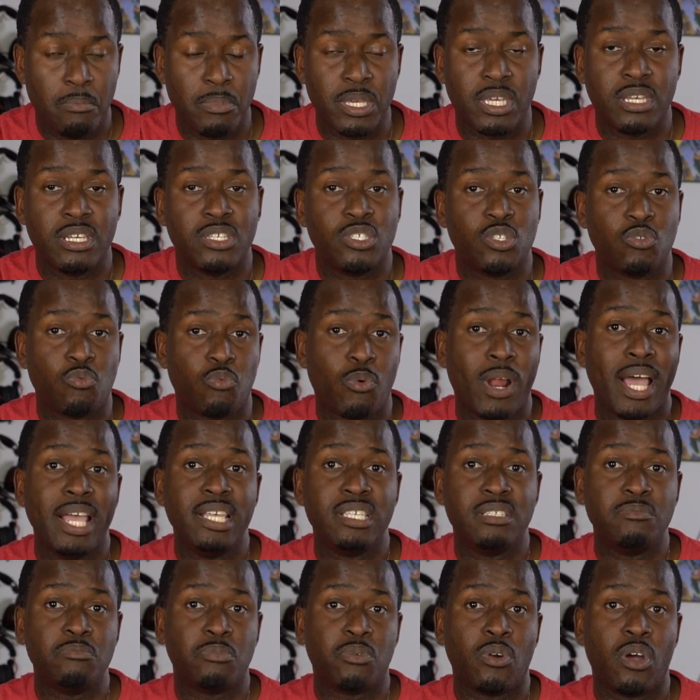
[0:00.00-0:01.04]
because the
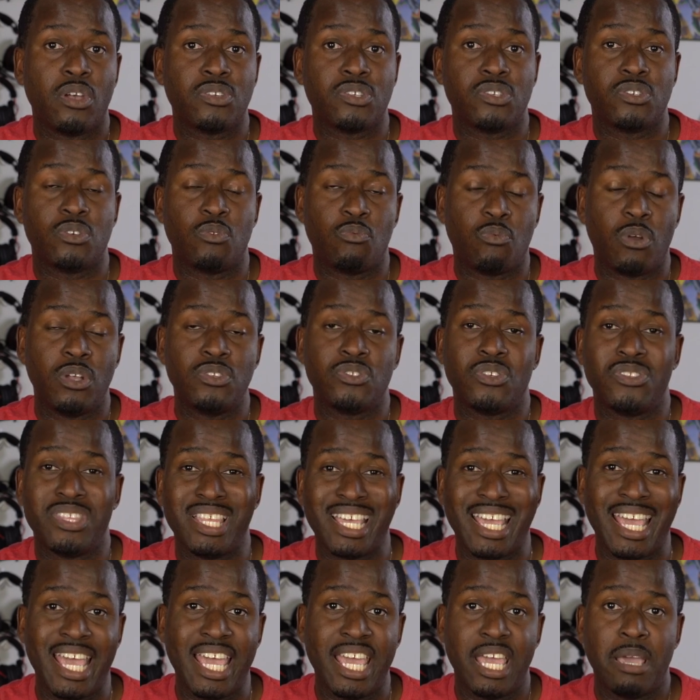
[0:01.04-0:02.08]
Ryzen processor runs on
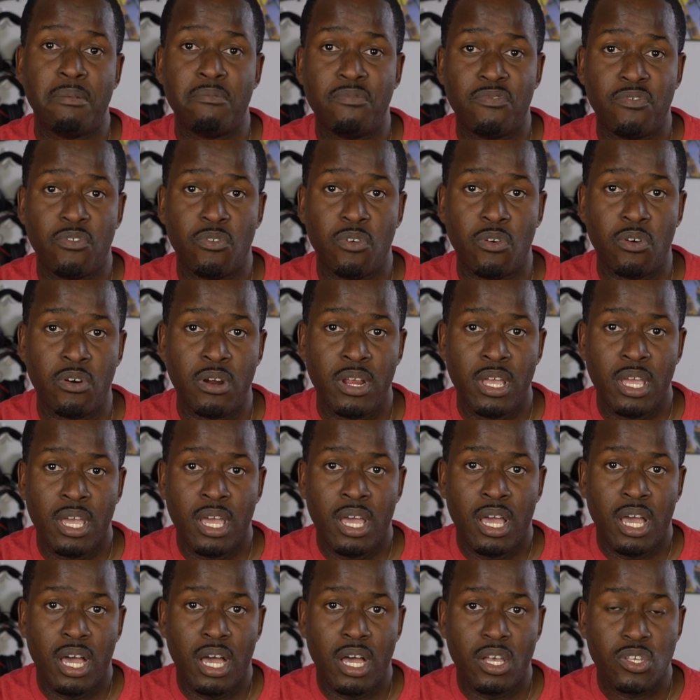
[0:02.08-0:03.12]
the AM4
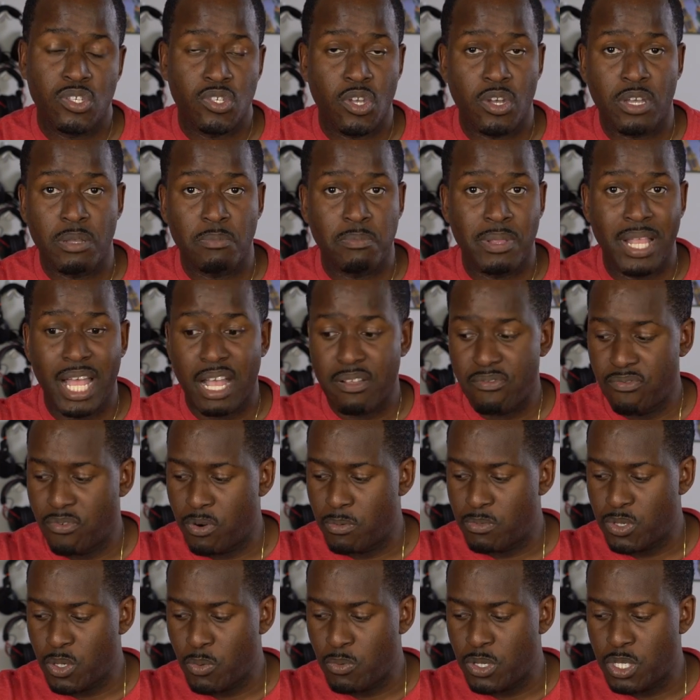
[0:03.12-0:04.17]
uh, socket
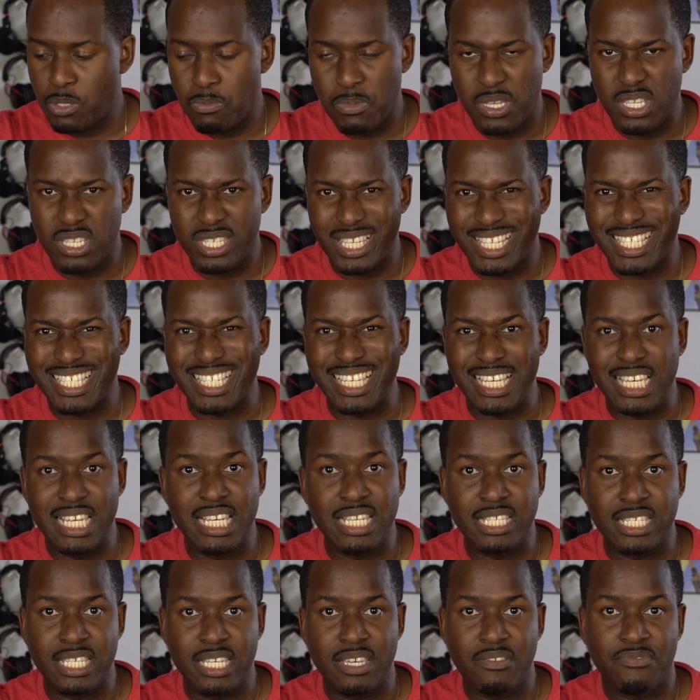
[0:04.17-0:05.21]
platform, so which means it's
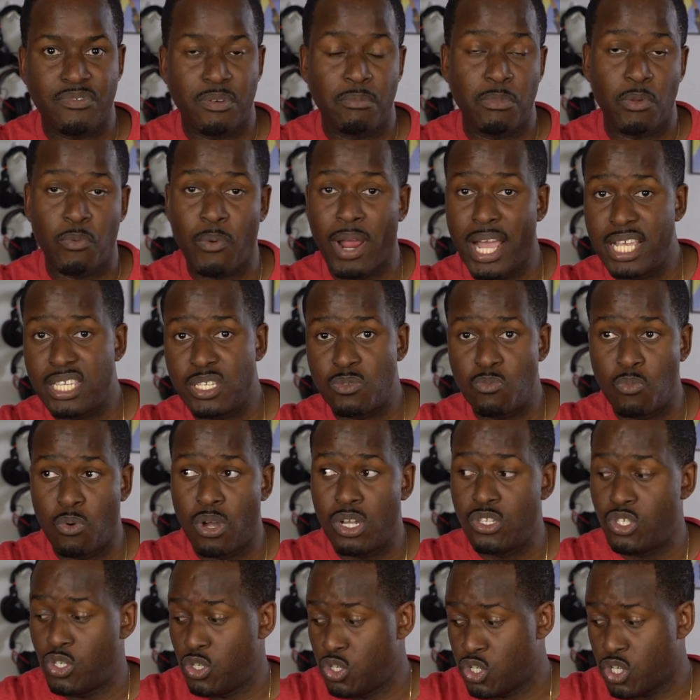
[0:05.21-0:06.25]
easy from the Ryzen
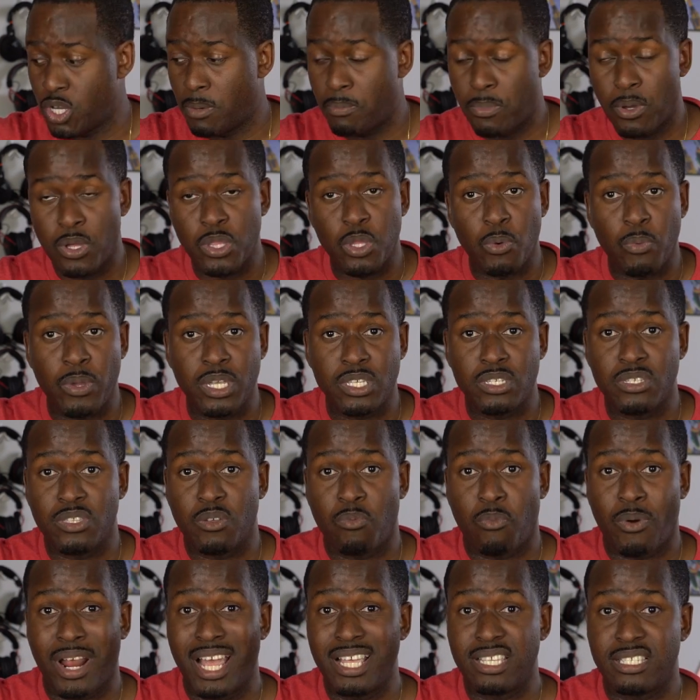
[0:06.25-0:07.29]
1 to jump all the way to the
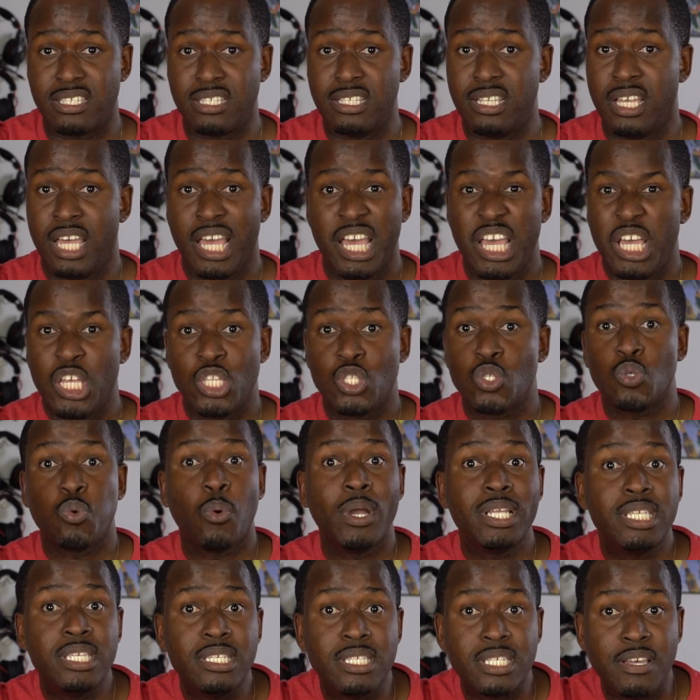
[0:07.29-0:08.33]
Ryzen
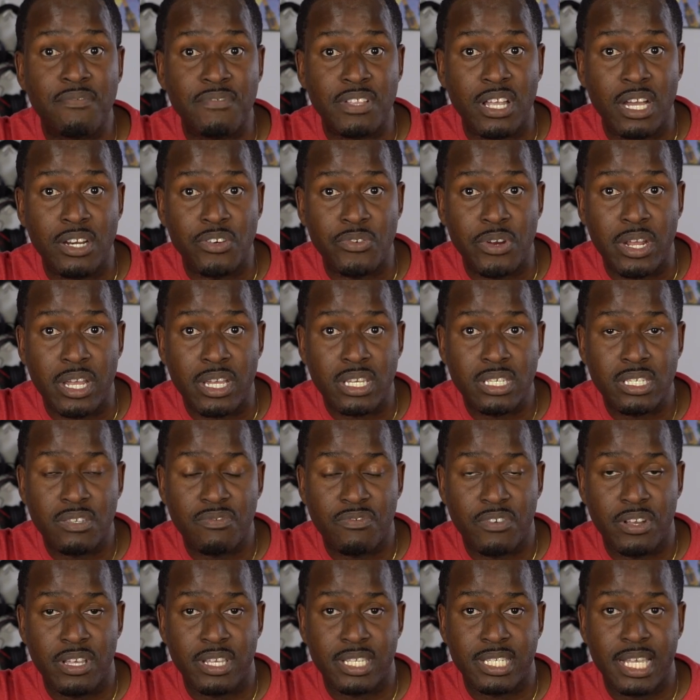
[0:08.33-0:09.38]
2700X,
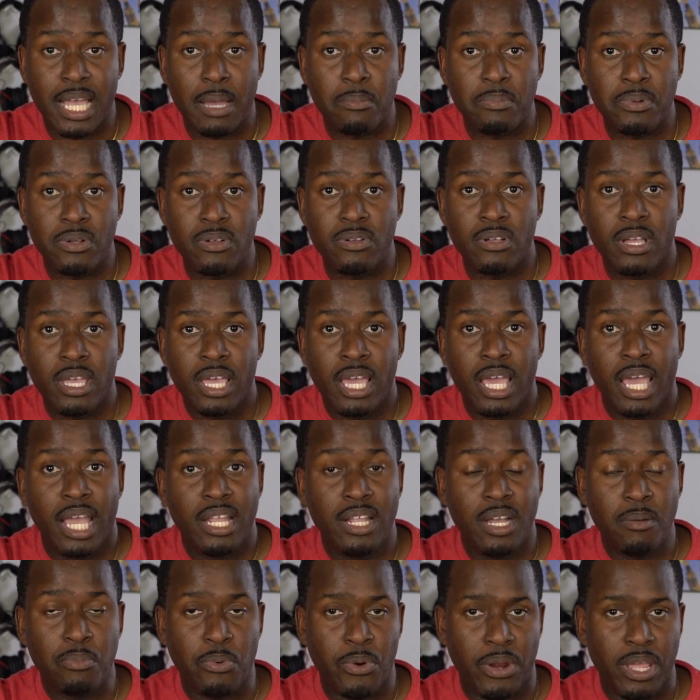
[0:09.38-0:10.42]
for example,
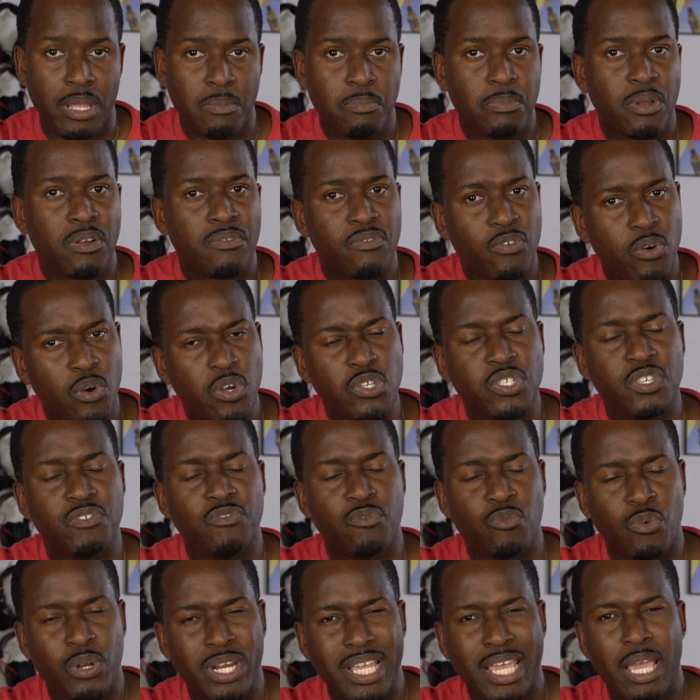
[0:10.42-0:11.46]
and upgrade. But of course,
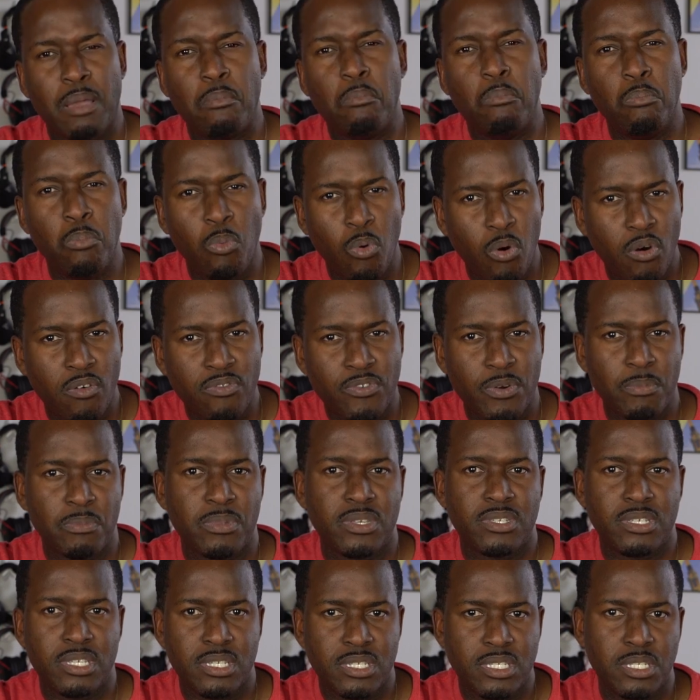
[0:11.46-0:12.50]
if you want to get more from
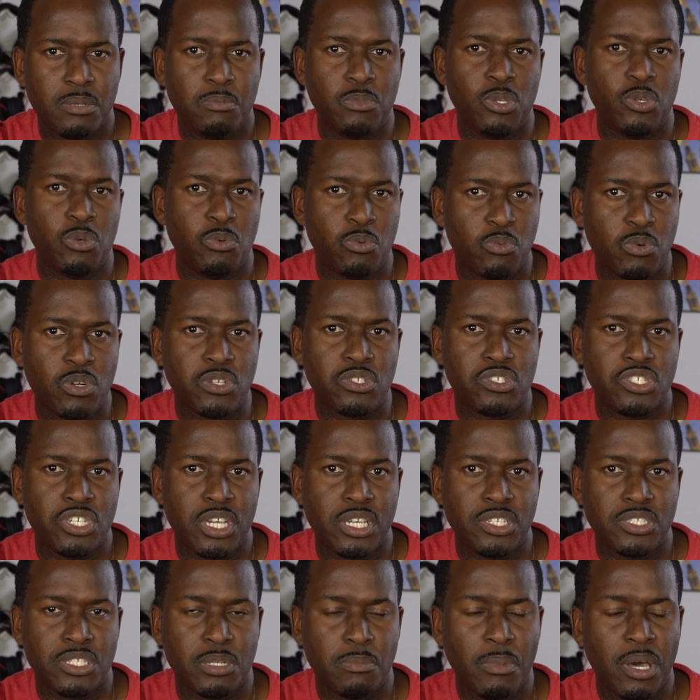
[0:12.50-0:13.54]
the system, you will
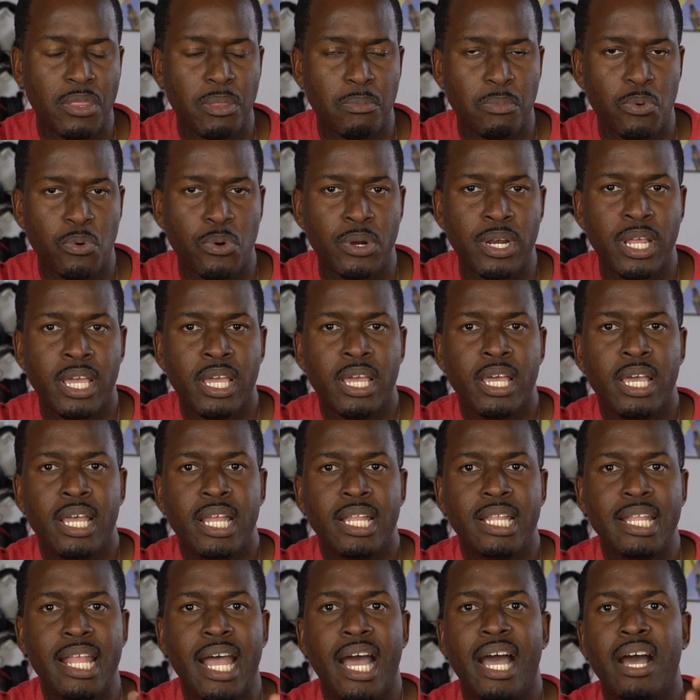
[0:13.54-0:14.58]
change the motherboard.
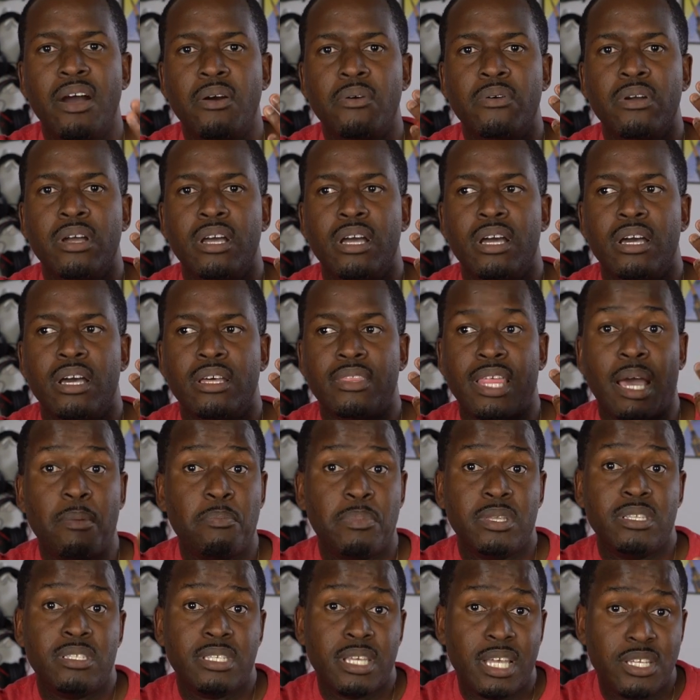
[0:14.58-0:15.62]
Now, that
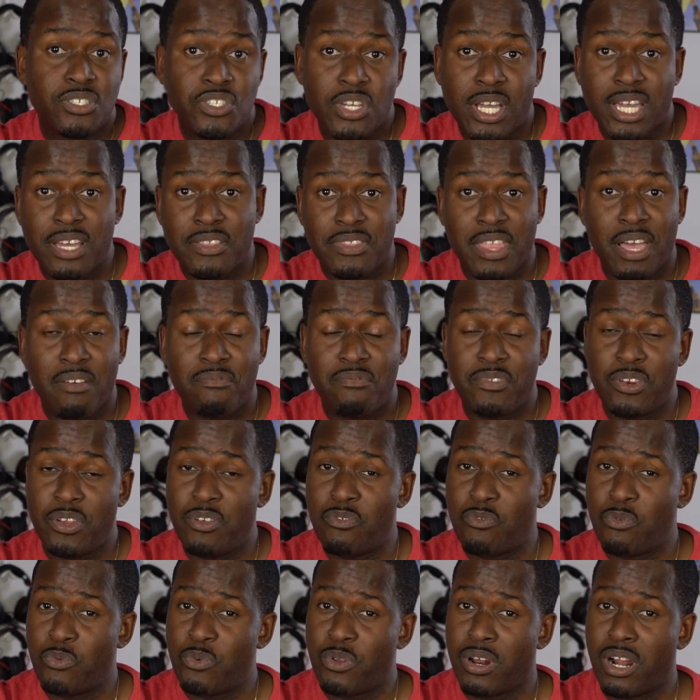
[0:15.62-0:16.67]
being said, check out that video
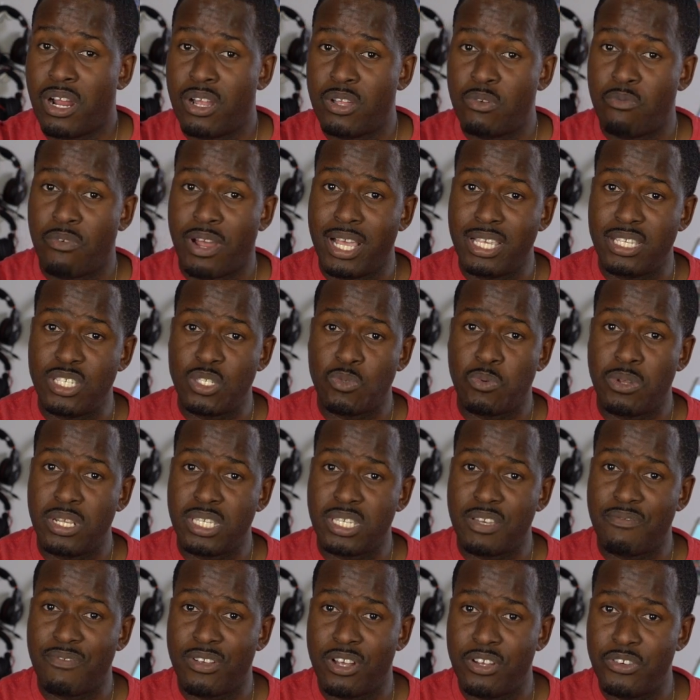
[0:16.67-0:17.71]
for our Ryzen
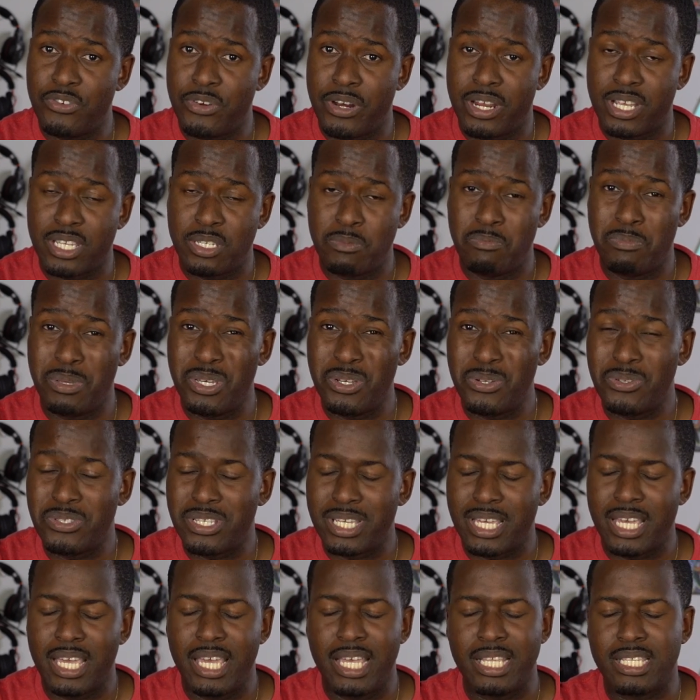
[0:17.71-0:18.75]
2700X build.
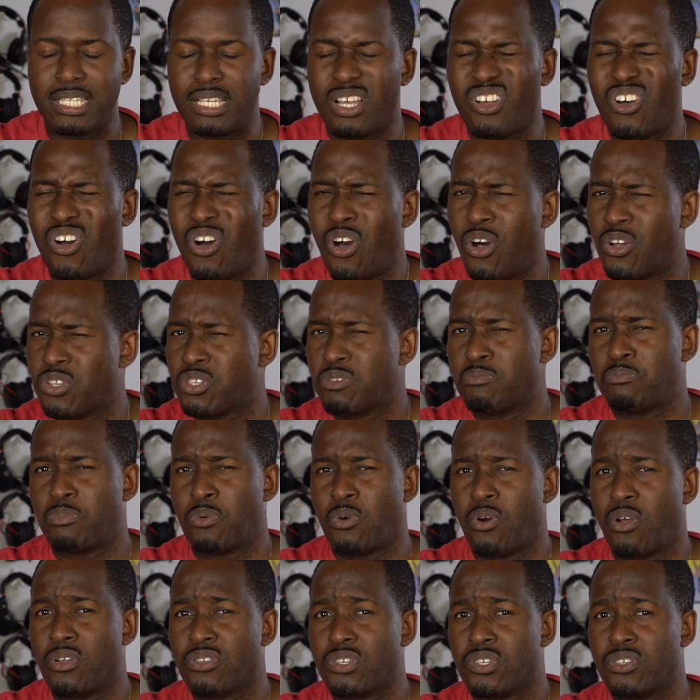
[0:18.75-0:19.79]
It's an awesome
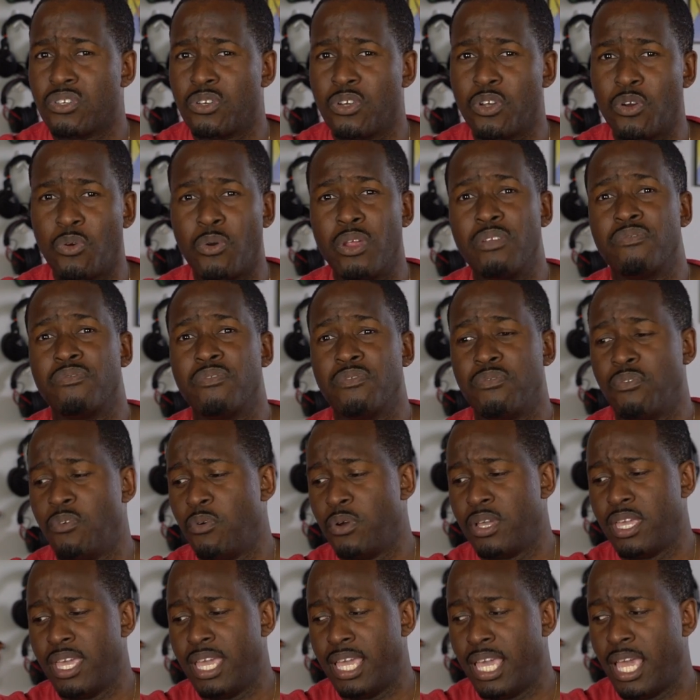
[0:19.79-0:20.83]
processor, great for
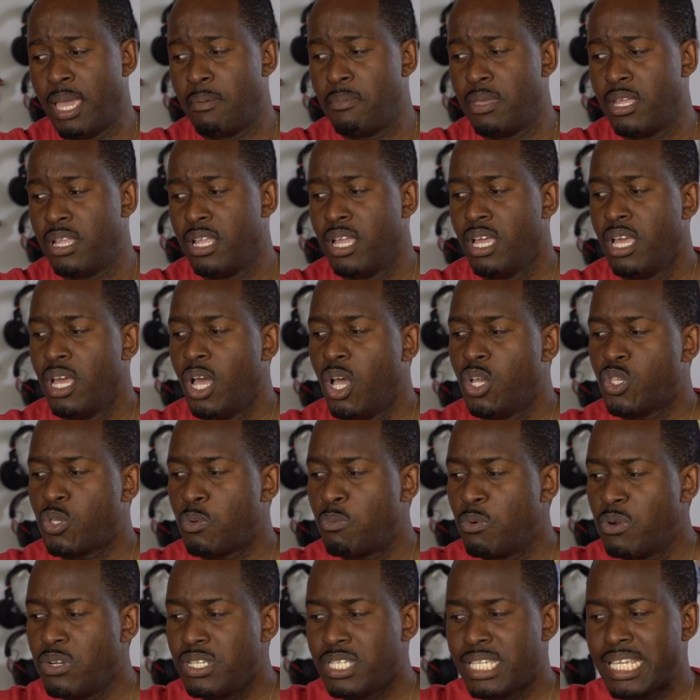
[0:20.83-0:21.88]
4K gaming. So
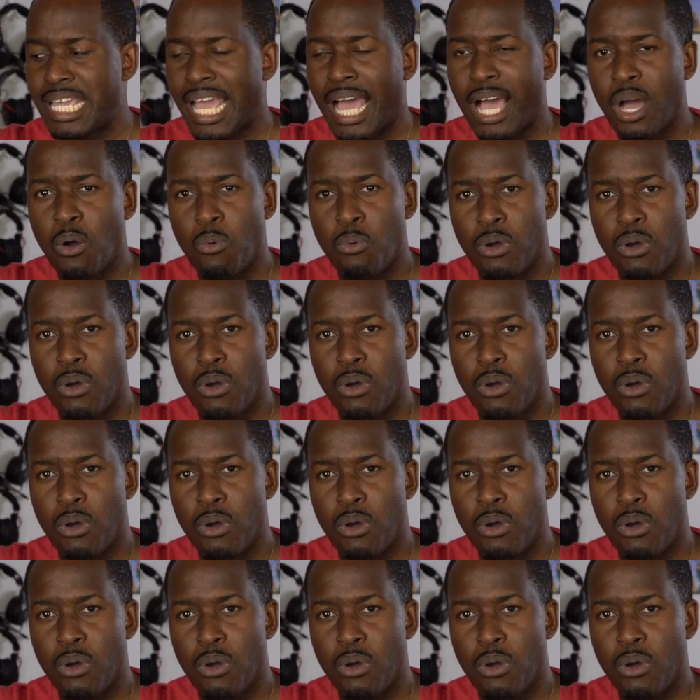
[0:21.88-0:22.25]
we want to see how